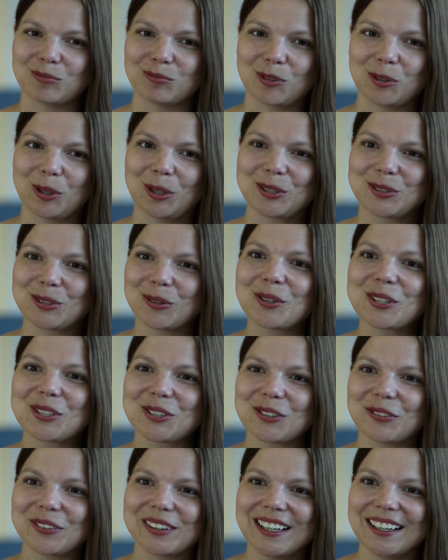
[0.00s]
all sorts
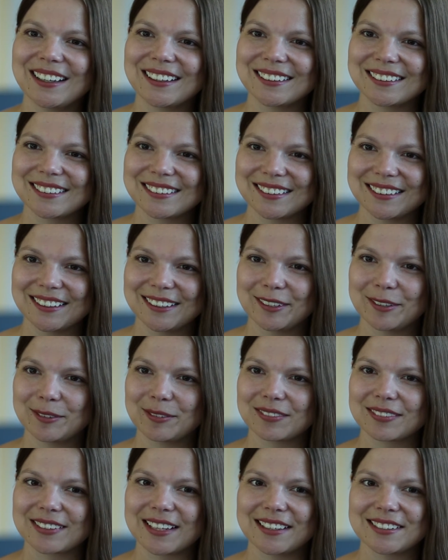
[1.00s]
of things
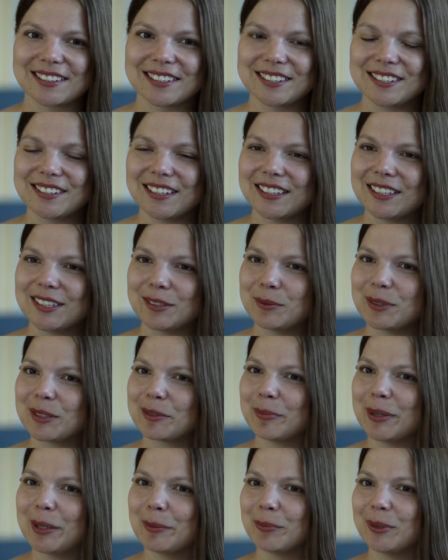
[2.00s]
as I studied with
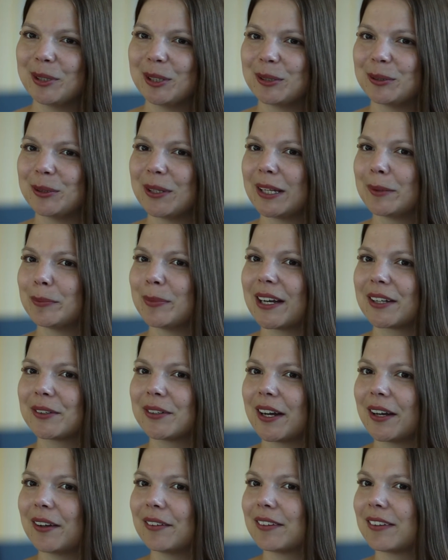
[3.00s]
people who had
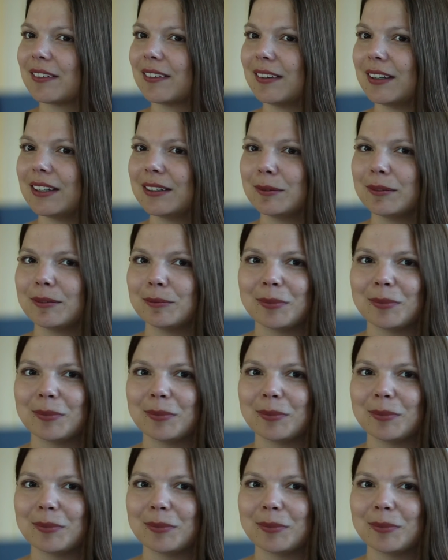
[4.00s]
backgrounds in